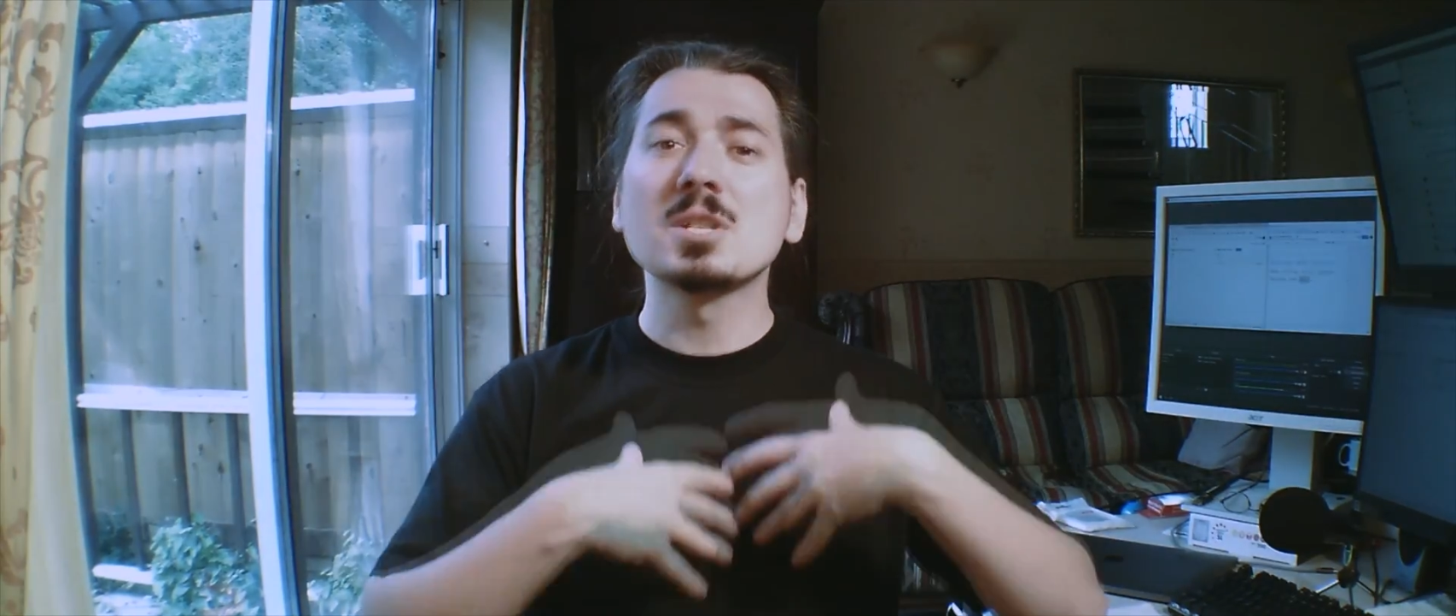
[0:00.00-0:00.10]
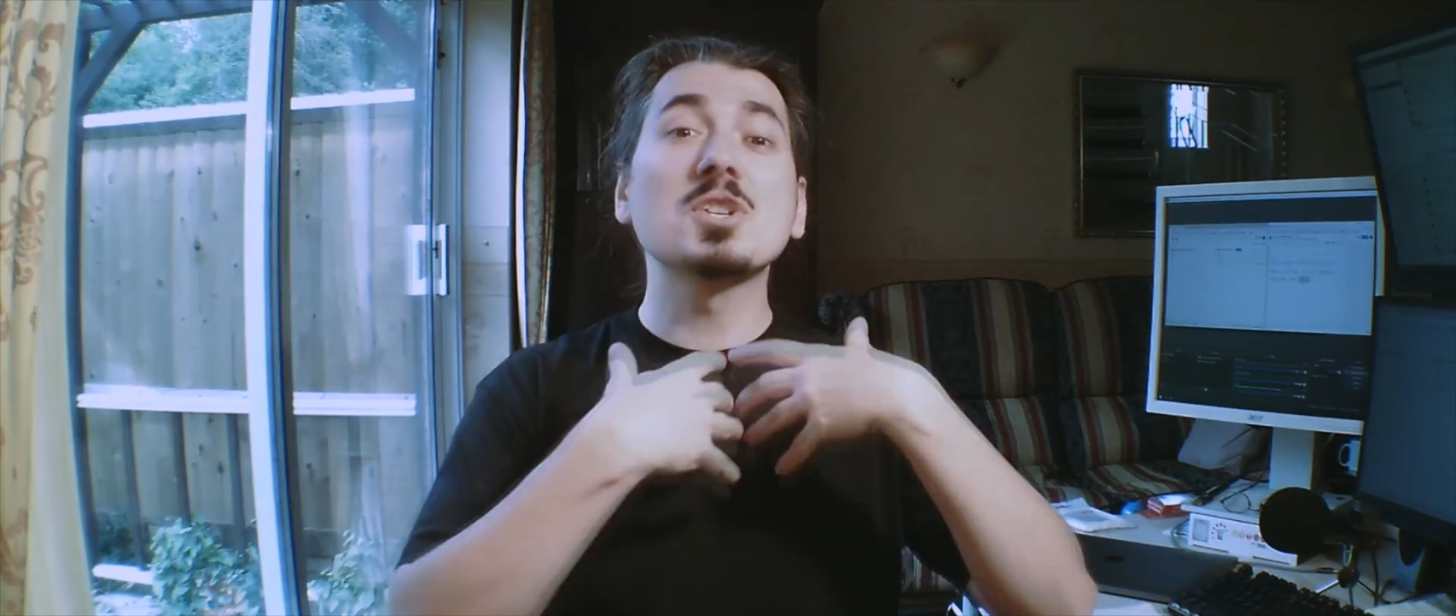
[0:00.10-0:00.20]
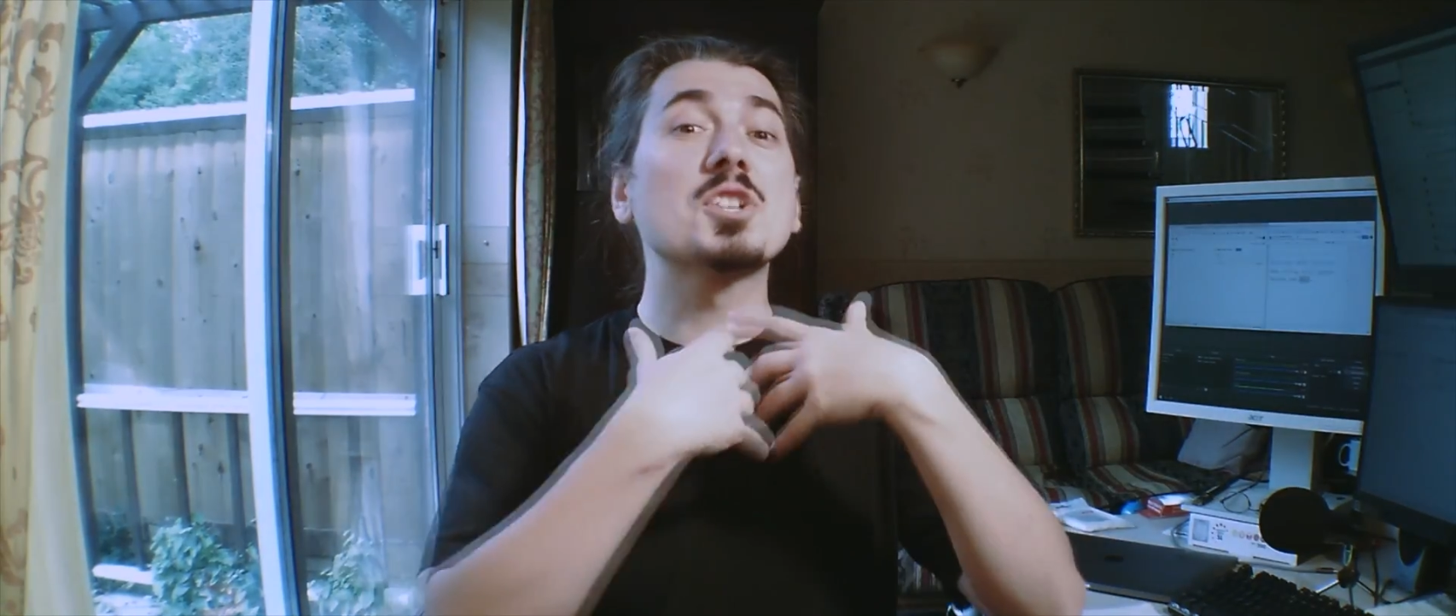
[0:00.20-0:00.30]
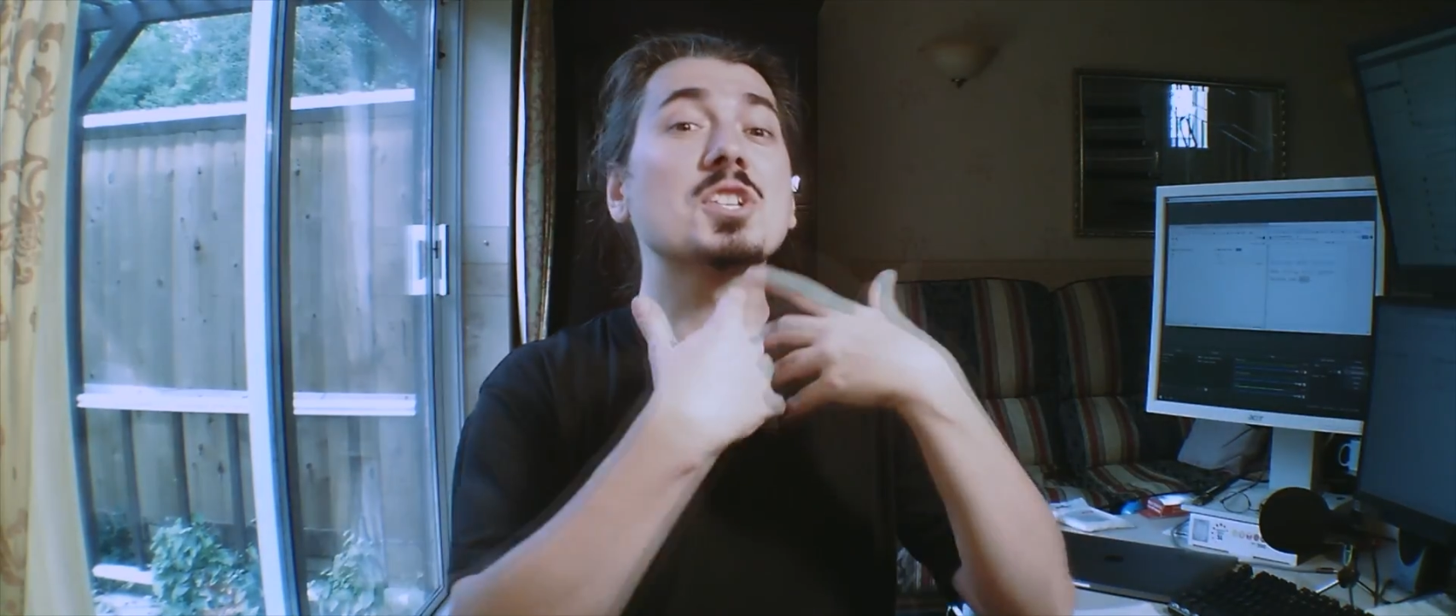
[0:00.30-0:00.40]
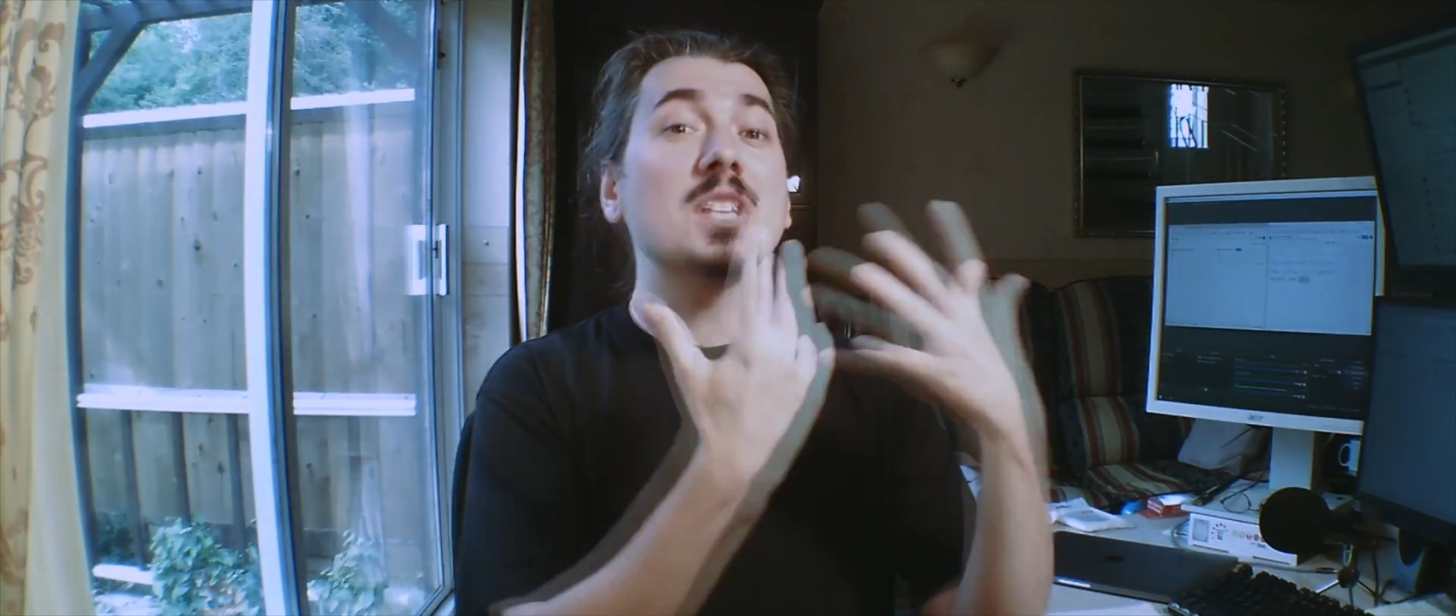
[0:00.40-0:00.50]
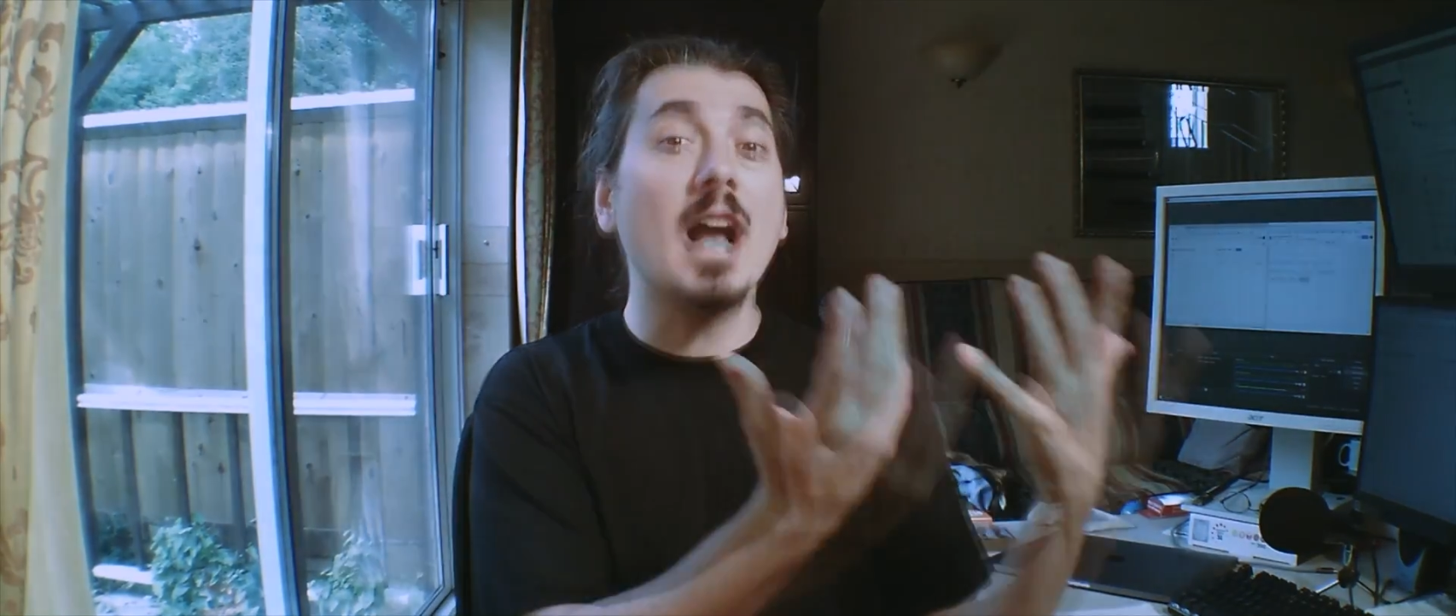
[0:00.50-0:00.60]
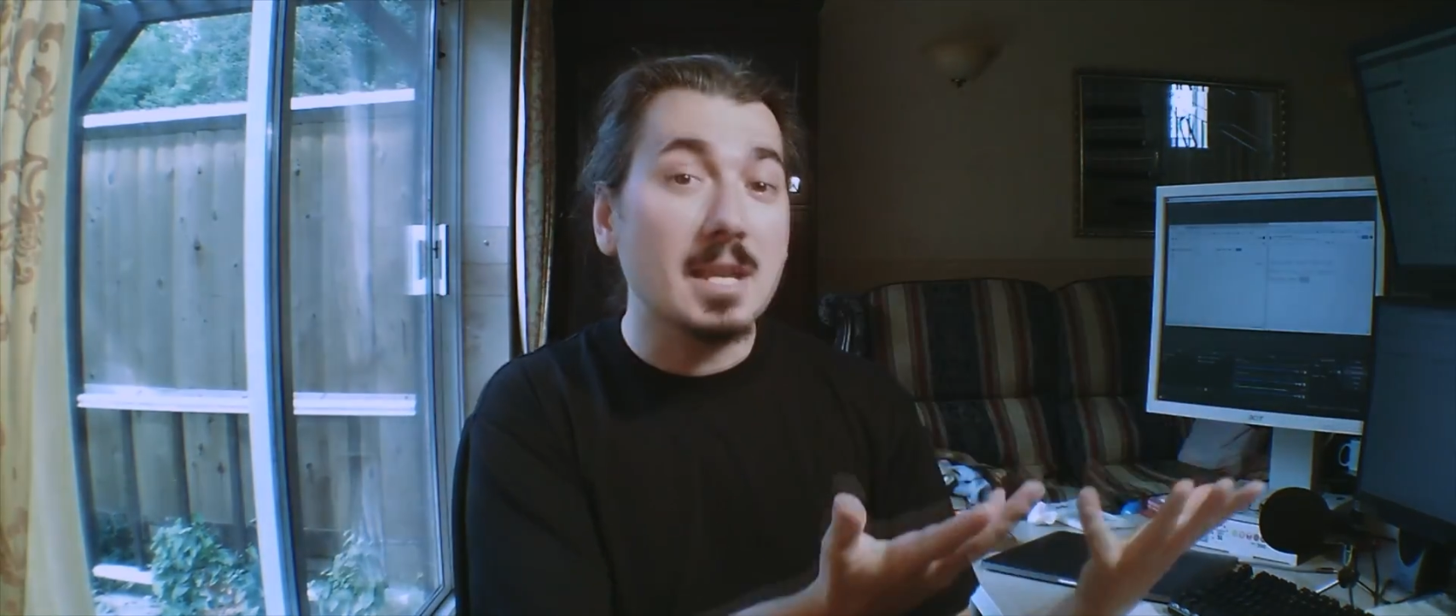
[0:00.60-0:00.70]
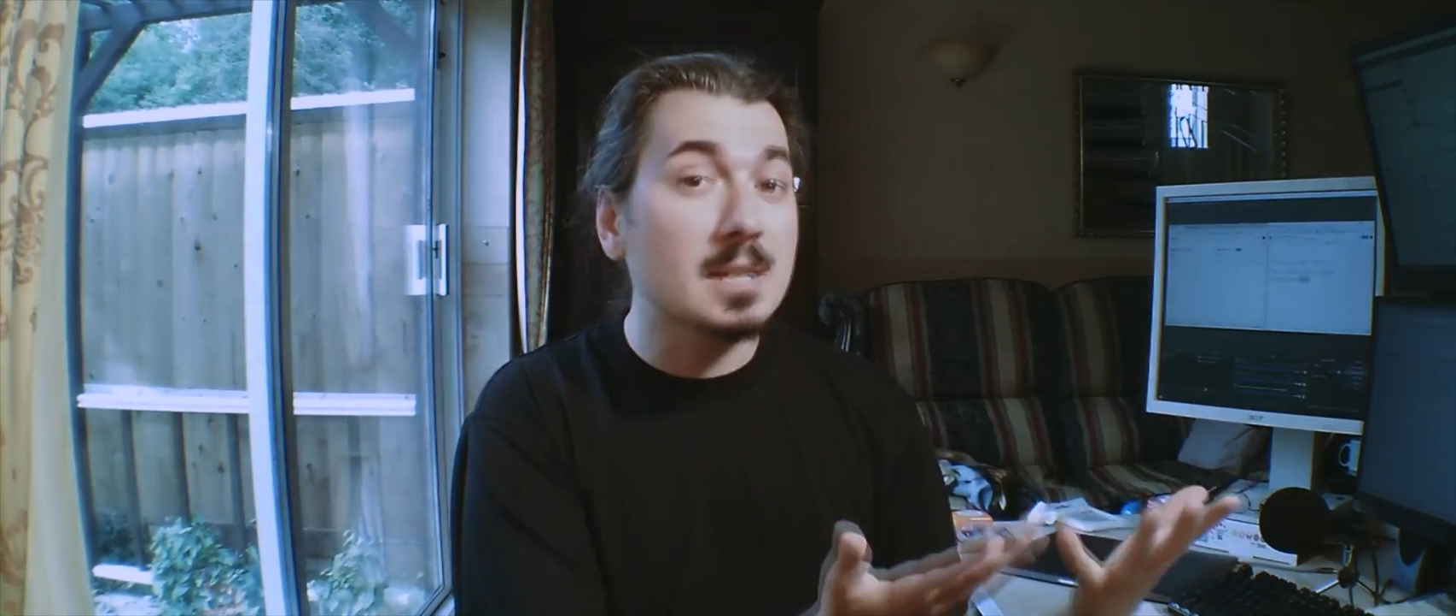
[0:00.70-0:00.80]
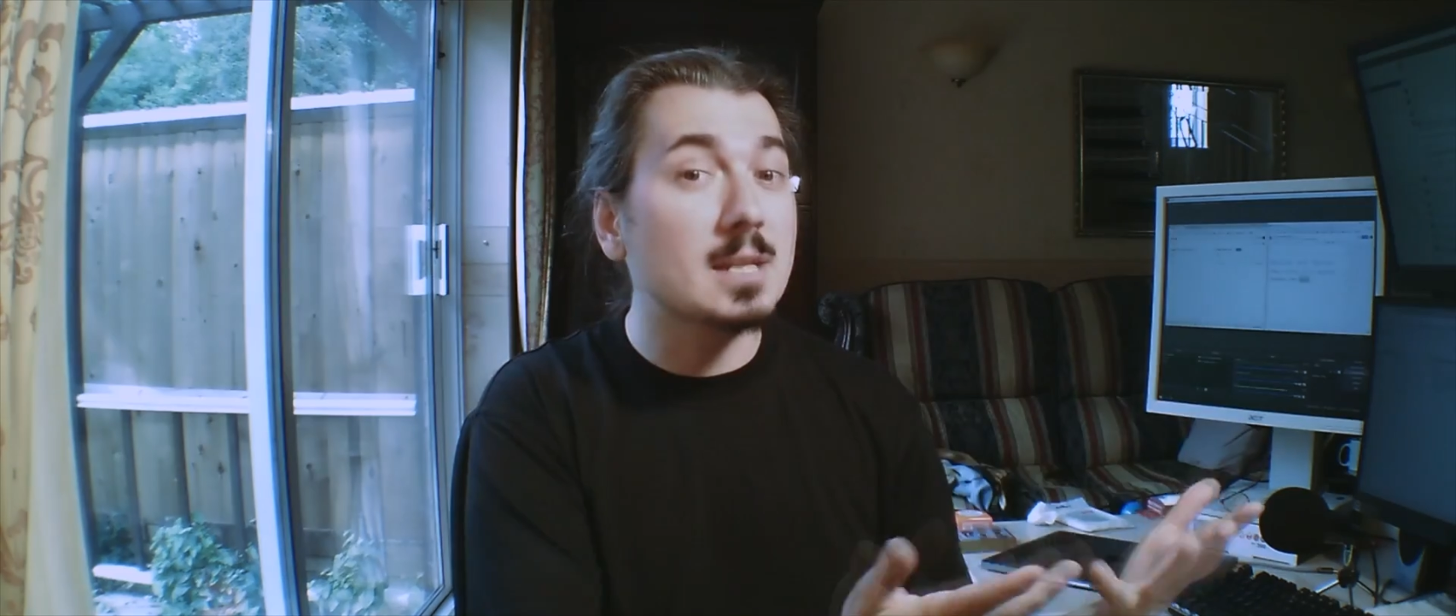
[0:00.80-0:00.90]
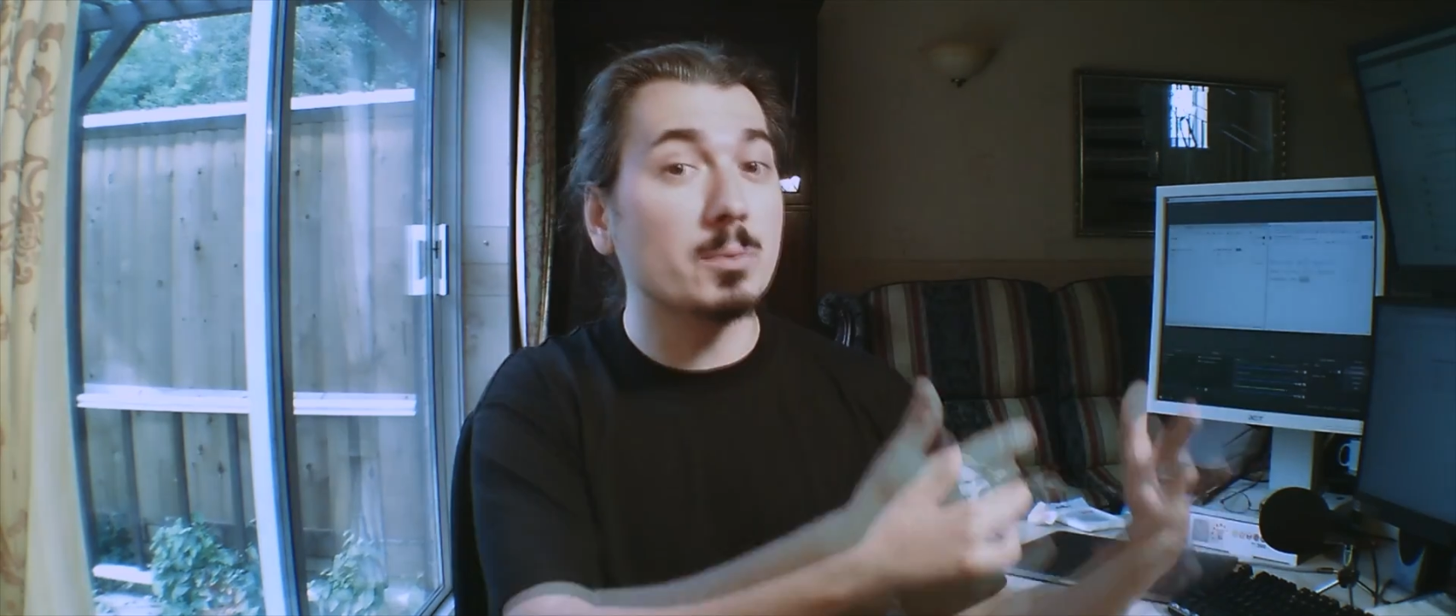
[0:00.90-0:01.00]

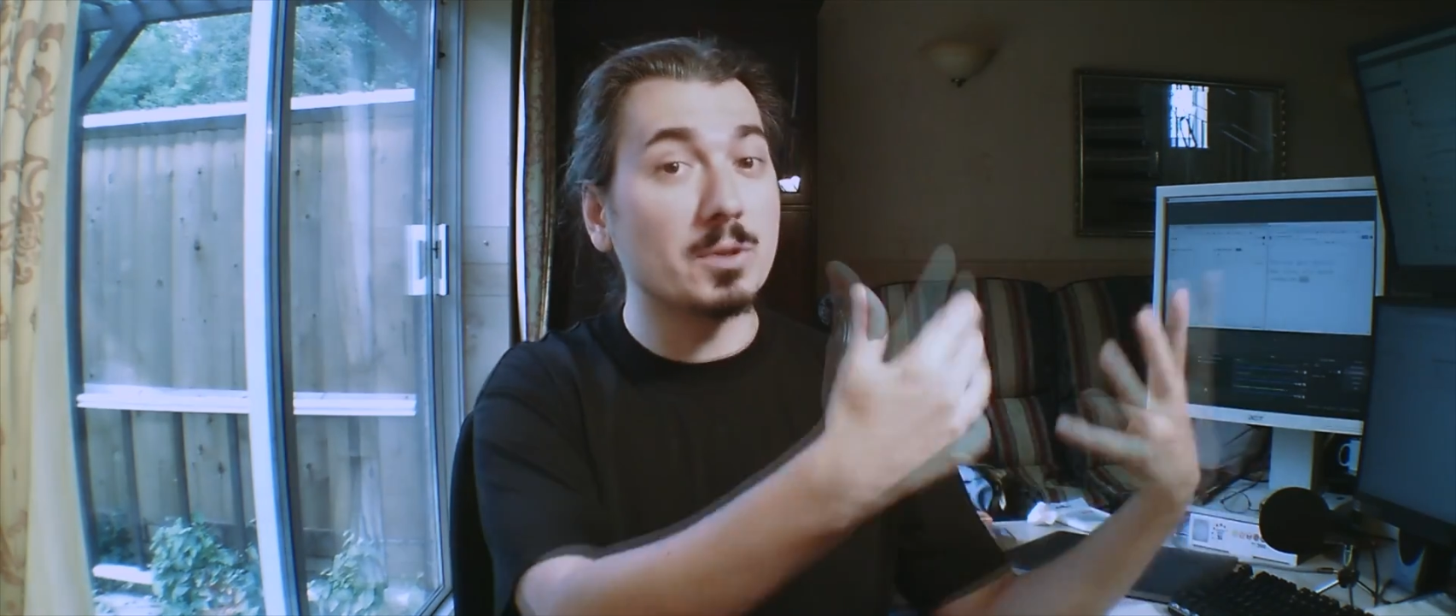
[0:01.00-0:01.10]
society